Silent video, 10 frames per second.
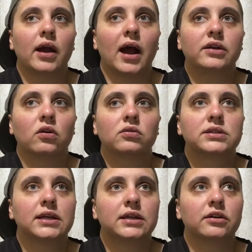I don't
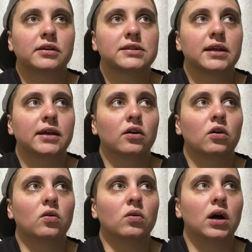sit here and say,
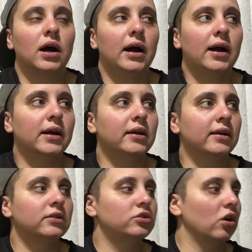oh, I
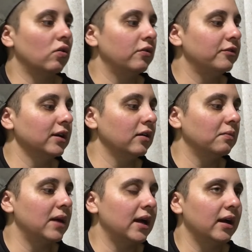don't feel
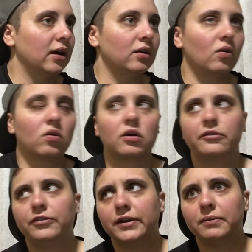male or
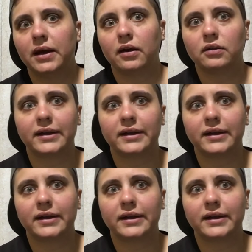female.